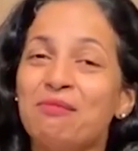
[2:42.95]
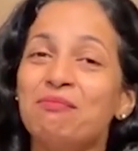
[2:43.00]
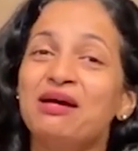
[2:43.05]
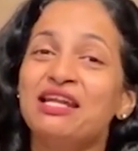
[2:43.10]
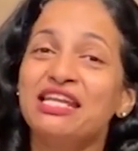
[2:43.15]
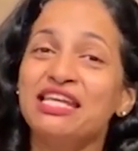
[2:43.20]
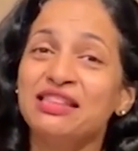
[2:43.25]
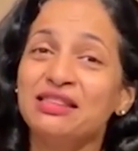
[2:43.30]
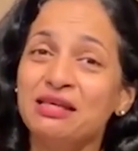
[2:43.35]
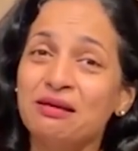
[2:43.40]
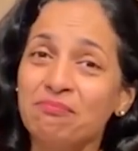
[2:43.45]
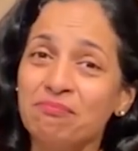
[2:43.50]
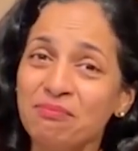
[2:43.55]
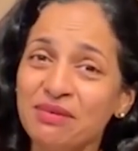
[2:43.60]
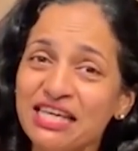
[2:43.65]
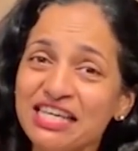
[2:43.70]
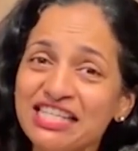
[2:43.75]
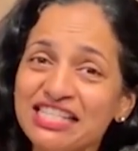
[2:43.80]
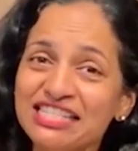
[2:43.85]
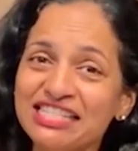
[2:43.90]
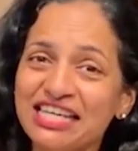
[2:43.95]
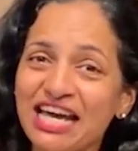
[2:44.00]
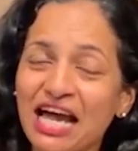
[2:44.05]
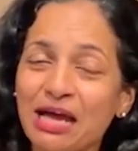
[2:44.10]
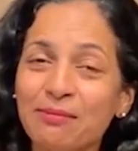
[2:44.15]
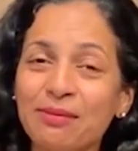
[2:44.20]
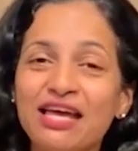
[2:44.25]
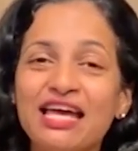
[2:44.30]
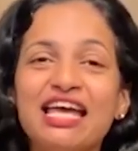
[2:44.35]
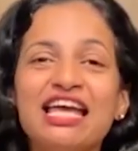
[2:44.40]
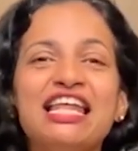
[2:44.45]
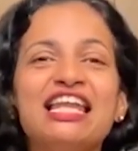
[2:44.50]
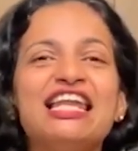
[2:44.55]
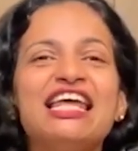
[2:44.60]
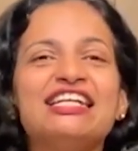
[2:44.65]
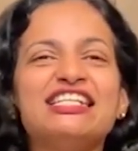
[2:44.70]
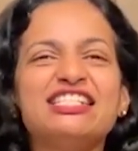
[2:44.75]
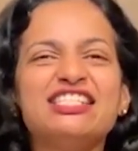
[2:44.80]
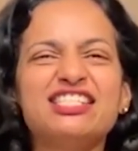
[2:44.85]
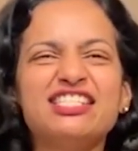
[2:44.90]
But in the meantime,
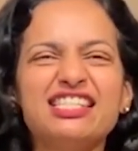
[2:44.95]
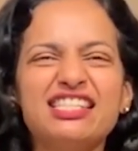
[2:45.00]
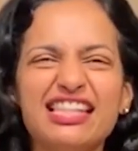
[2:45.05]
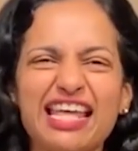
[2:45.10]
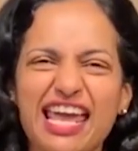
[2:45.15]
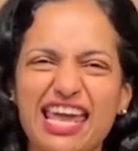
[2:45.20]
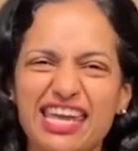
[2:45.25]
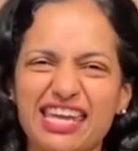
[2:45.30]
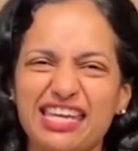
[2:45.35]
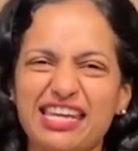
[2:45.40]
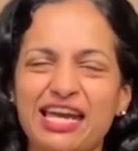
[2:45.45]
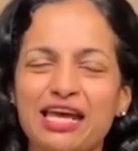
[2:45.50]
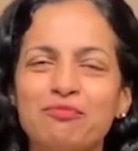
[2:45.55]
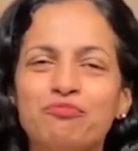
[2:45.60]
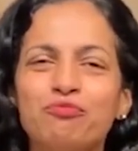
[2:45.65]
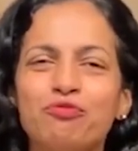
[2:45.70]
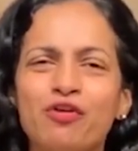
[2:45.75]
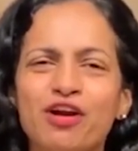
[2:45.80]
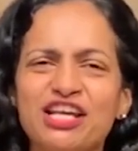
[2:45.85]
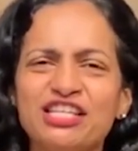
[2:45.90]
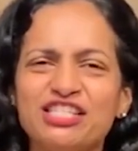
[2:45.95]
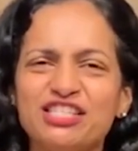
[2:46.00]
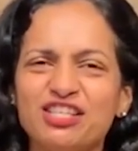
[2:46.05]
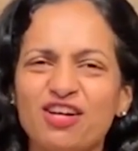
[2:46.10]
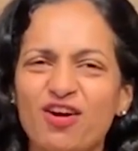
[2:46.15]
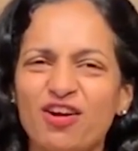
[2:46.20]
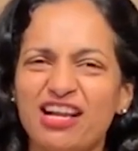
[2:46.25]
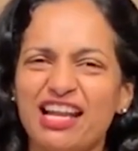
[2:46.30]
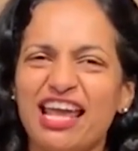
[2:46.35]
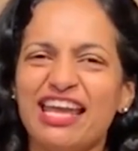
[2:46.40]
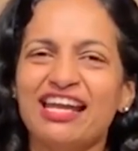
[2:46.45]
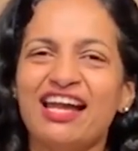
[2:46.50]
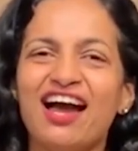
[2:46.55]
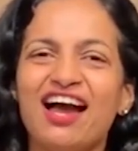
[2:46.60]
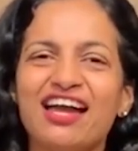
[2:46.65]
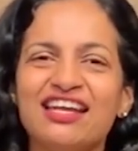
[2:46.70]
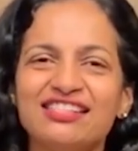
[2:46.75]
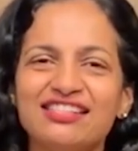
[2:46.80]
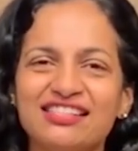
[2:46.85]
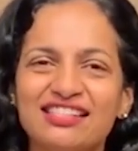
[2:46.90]
let us thank and praise God.
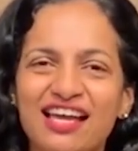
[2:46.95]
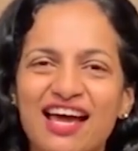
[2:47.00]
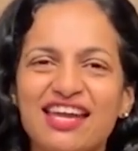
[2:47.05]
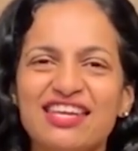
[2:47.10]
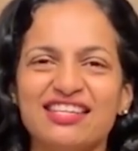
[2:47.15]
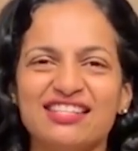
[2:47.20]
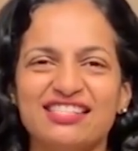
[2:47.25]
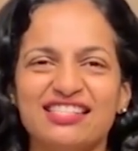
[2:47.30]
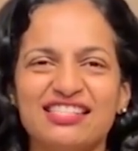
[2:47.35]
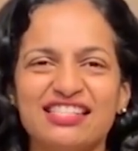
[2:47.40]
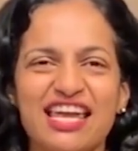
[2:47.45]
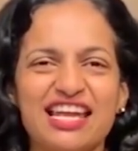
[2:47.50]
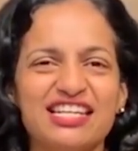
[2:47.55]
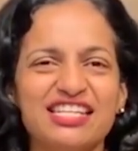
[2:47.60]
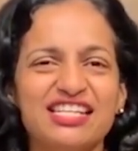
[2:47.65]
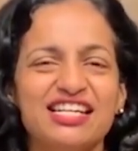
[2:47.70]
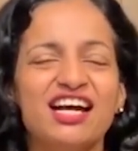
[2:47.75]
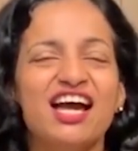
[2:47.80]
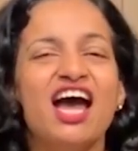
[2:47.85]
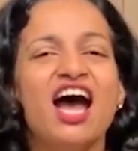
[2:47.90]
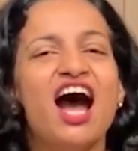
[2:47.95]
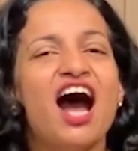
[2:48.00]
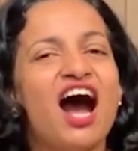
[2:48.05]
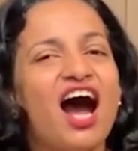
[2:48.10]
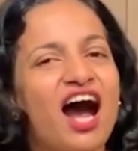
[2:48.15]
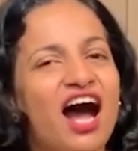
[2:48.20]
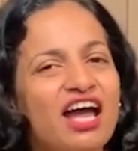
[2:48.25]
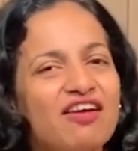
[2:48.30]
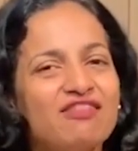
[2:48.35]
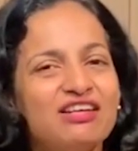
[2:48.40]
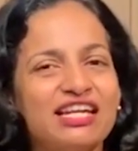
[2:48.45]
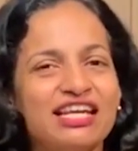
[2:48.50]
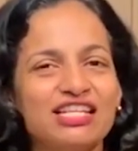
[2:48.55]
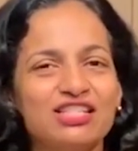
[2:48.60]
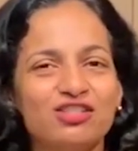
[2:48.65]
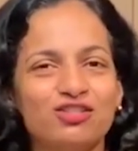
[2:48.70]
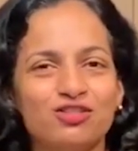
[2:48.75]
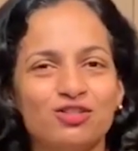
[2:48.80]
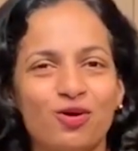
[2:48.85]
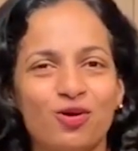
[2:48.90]
Like Isaiah said here, I will
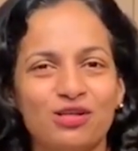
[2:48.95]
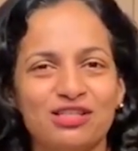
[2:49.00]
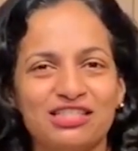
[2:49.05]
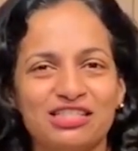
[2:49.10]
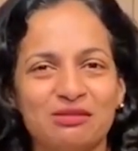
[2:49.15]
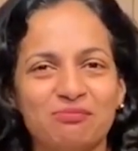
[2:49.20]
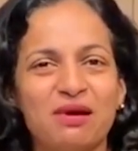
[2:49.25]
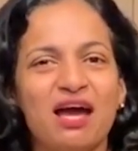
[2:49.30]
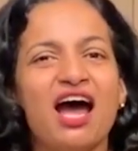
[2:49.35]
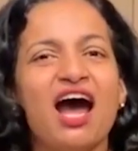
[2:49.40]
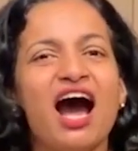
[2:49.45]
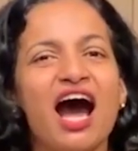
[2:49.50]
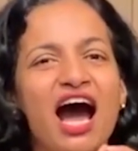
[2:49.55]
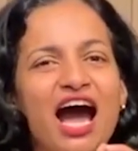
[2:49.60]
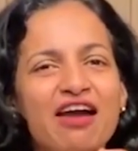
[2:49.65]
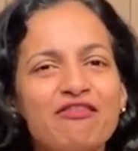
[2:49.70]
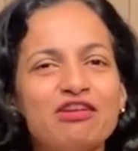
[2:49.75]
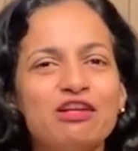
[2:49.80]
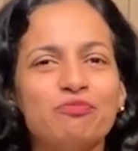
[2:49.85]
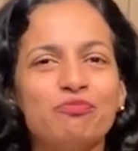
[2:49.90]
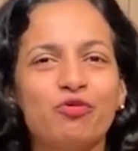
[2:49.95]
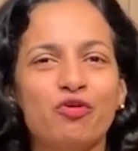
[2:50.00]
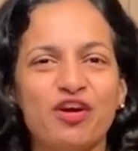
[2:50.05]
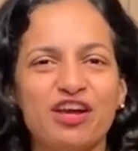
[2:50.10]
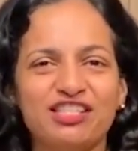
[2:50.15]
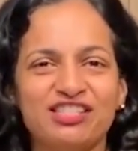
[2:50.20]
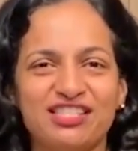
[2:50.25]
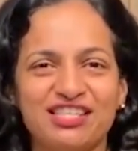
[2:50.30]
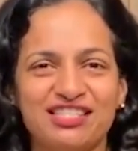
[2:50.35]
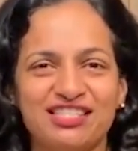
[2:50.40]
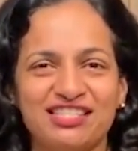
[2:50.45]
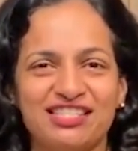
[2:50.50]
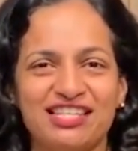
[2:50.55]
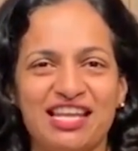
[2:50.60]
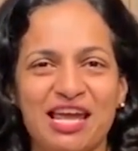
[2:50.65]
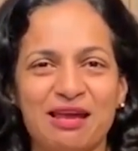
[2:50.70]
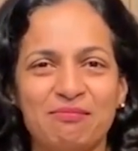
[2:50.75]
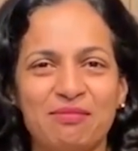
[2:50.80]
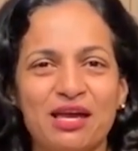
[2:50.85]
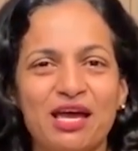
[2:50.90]
exalt him. I will praise his
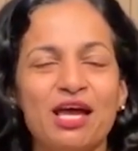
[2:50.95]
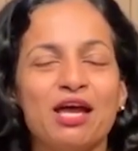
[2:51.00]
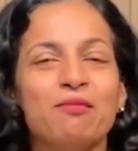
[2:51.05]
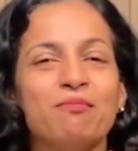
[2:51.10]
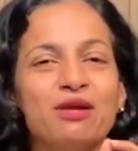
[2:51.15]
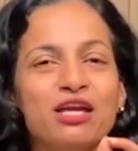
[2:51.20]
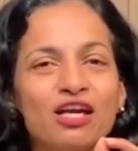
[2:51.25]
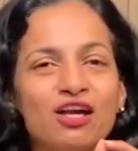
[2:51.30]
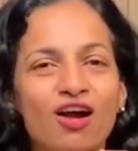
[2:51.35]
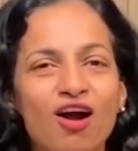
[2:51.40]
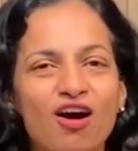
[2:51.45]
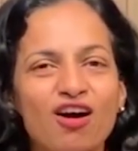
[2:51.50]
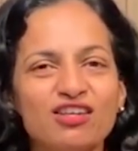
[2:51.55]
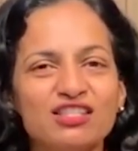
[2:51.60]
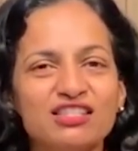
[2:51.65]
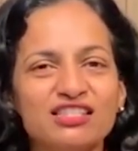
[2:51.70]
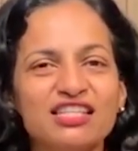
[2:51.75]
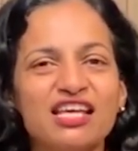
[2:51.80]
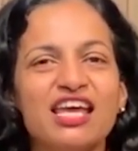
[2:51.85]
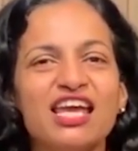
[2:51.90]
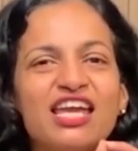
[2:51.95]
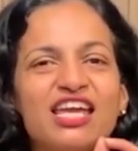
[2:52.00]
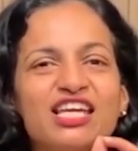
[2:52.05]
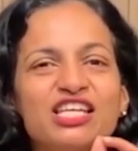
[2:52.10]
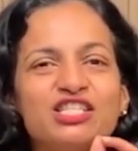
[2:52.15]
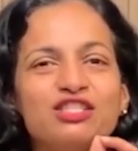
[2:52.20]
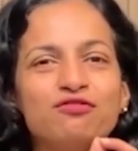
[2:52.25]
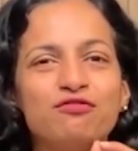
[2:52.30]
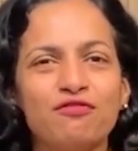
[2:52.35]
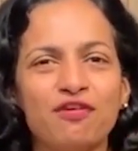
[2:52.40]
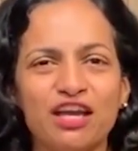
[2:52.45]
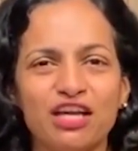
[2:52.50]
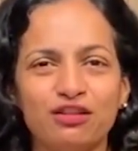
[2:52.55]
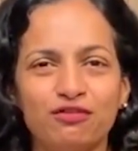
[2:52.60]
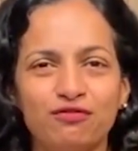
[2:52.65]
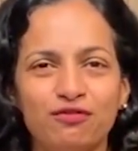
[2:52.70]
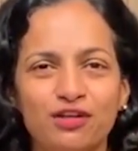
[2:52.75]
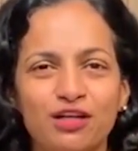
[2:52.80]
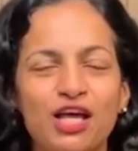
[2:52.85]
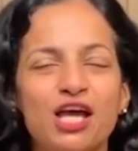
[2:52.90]
name because he's
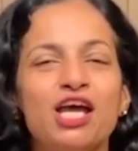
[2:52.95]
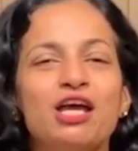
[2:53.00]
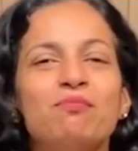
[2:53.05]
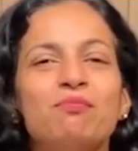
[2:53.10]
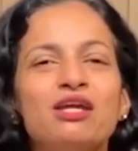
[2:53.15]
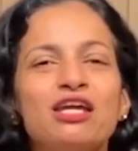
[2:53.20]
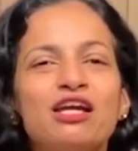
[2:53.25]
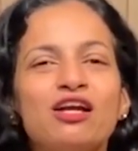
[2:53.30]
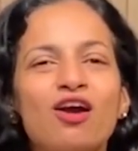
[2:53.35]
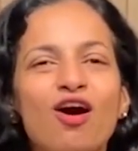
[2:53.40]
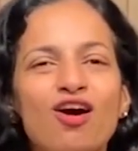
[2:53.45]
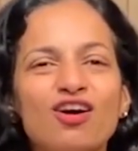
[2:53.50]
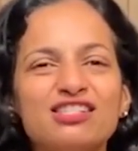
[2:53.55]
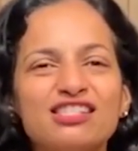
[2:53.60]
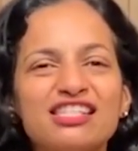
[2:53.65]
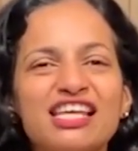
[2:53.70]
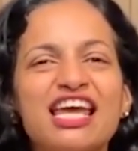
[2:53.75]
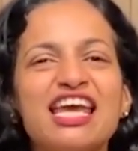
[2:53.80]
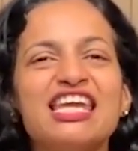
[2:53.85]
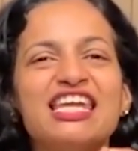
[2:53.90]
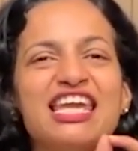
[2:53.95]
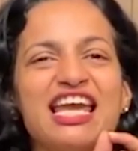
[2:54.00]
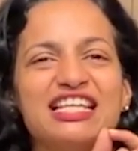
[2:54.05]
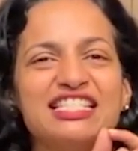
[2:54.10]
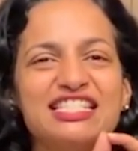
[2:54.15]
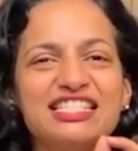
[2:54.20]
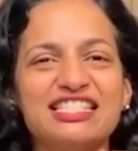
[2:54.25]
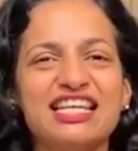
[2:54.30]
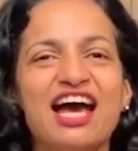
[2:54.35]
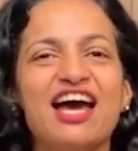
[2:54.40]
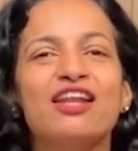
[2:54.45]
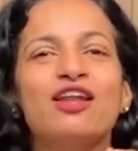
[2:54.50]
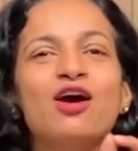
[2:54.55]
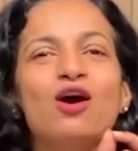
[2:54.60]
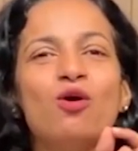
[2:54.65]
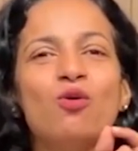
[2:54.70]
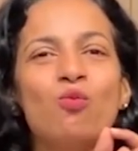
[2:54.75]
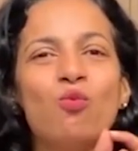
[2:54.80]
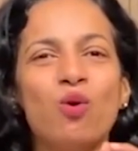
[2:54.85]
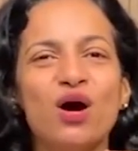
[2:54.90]
faithful, because he has done
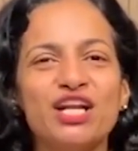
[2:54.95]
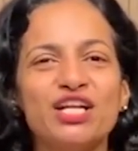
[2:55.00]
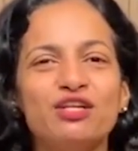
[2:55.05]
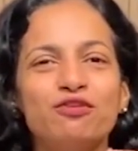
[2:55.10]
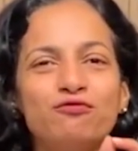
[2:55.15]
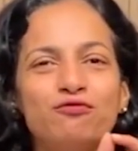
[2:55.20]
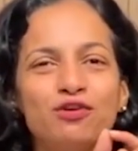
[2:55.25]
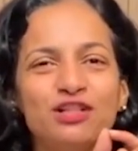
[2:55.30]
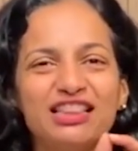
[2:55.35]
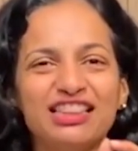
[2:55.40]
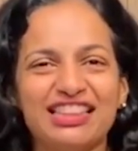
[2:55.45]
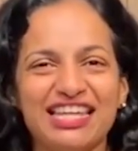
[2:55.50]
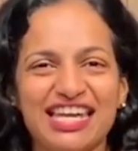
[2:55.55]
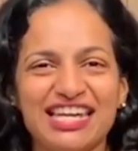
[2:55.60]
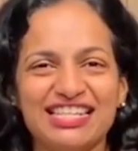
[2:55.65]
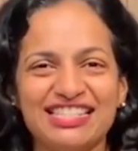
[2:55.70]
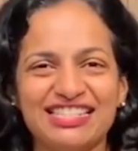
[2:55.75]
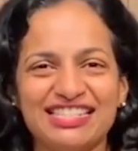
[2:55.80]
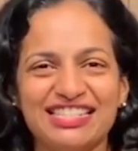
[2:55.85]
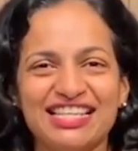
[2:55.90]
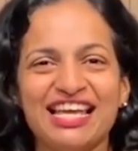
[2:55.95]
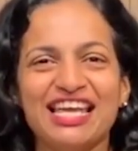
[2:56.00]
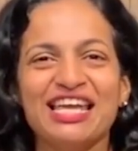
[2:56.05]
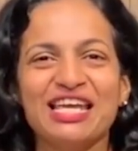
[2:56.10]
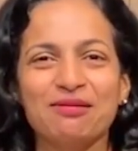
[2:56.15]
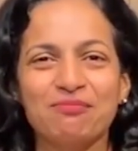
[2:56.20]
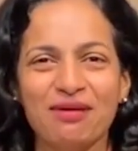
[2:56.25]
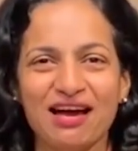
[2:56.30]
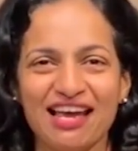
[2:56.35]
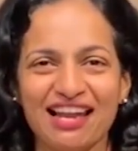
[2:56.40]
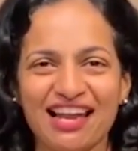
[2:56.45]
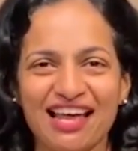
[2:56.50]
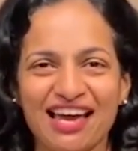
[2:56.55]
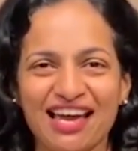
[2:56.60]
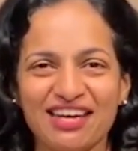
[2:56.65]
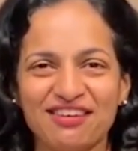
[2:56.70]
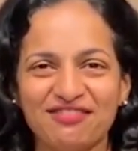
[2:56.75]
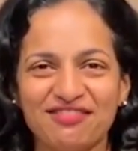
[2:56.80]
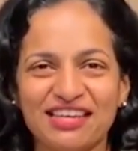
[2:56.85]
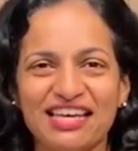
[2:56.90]
wonderful things in my
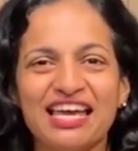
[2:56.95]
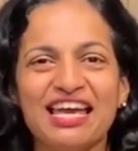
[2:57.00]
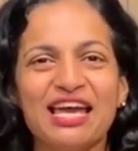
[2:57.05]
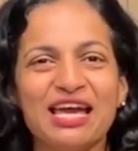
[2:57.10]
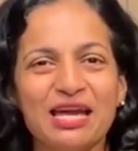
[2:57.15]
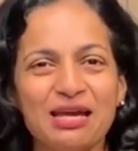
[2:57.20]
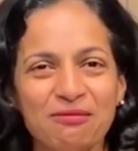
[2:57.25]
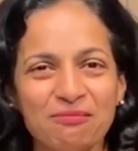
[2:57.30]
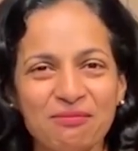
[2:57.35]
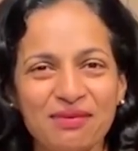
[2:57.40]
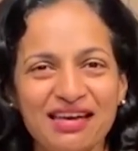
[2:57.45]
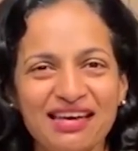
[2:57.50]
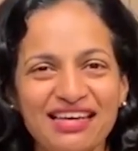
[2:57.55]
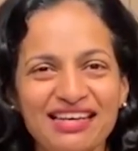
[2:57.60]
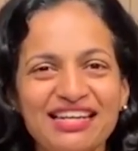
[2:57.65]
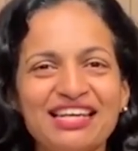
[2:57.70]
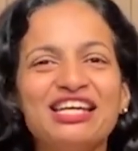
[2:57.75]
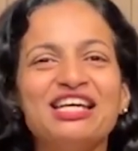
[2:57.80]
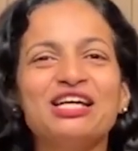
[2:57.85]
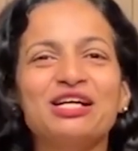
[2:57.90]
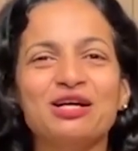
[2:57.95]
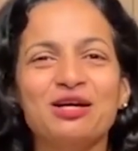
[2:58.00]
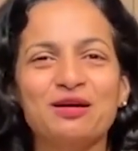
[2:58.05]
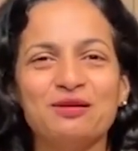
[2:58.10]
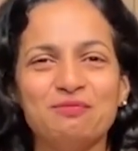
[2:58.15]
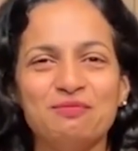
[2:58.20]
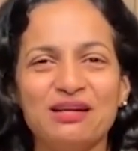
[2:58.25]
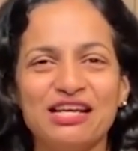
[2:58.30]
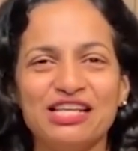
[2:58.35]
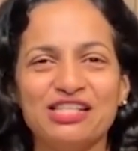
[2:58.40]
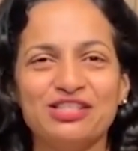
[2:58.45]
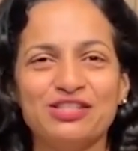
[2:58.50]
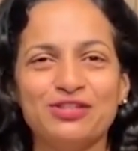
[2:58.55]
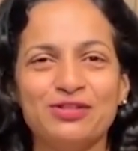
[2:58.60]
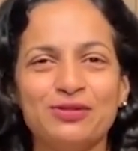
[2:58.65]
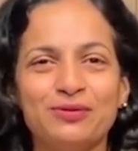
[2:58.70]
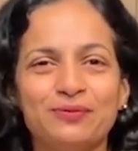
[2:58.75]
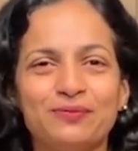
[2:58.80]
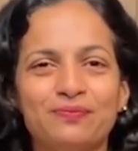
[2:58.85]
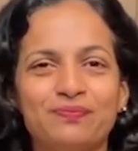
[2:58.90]
life. Amen. God
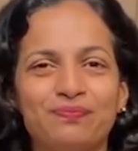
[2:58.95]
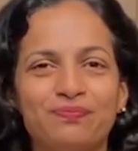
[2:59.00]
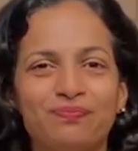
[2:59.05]
bless you.